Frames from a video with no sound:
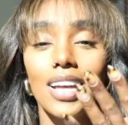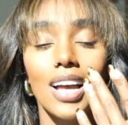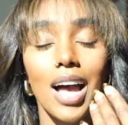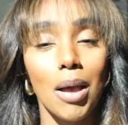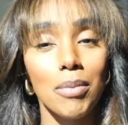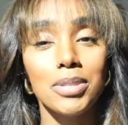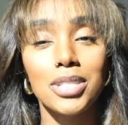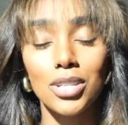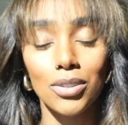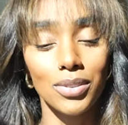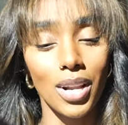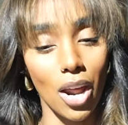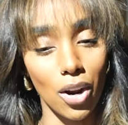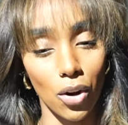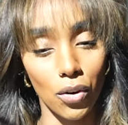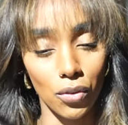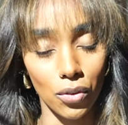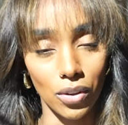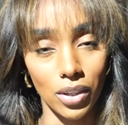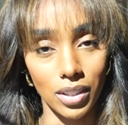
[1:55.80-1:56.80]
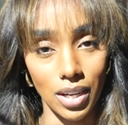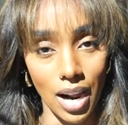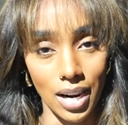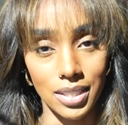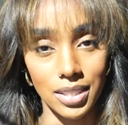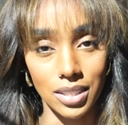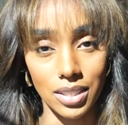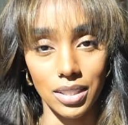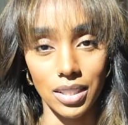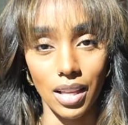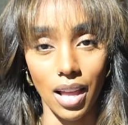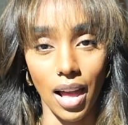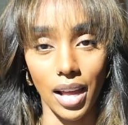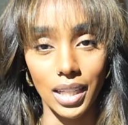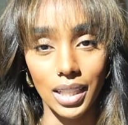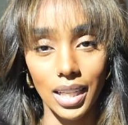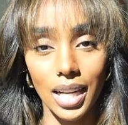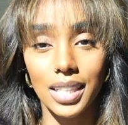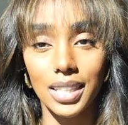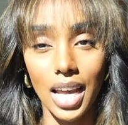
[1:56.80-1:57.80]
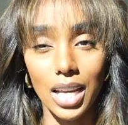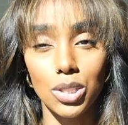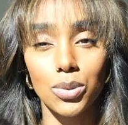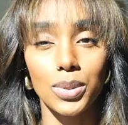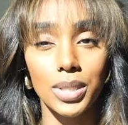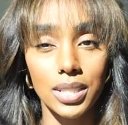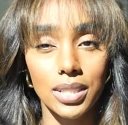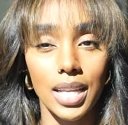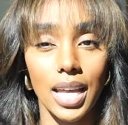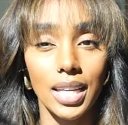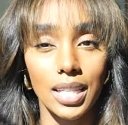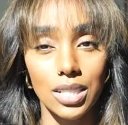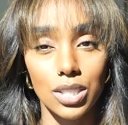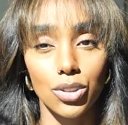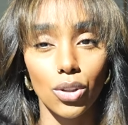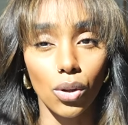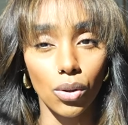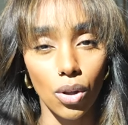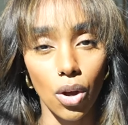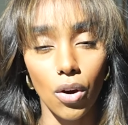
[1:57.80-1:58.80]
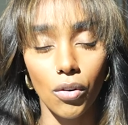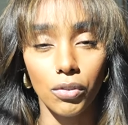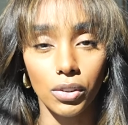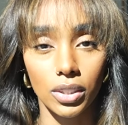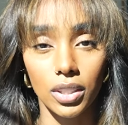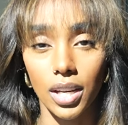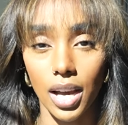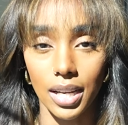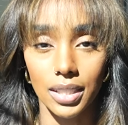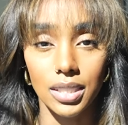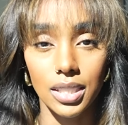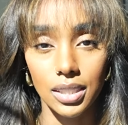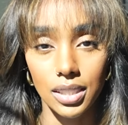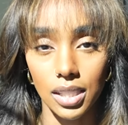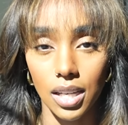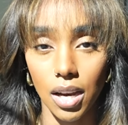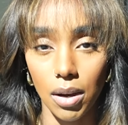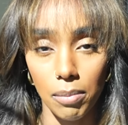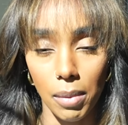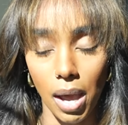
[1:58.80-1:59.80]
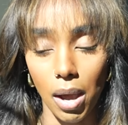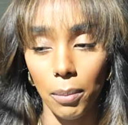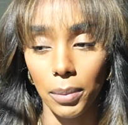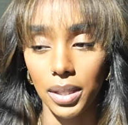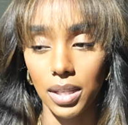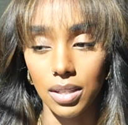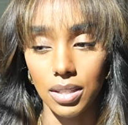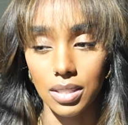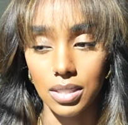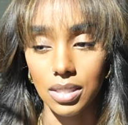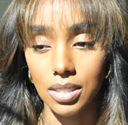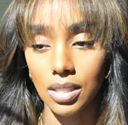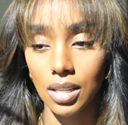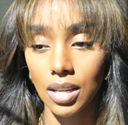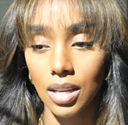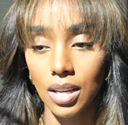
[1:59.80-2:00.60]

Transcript: I'm still not over it, honestly. Like, and that's what's taking so long for the content to come out, because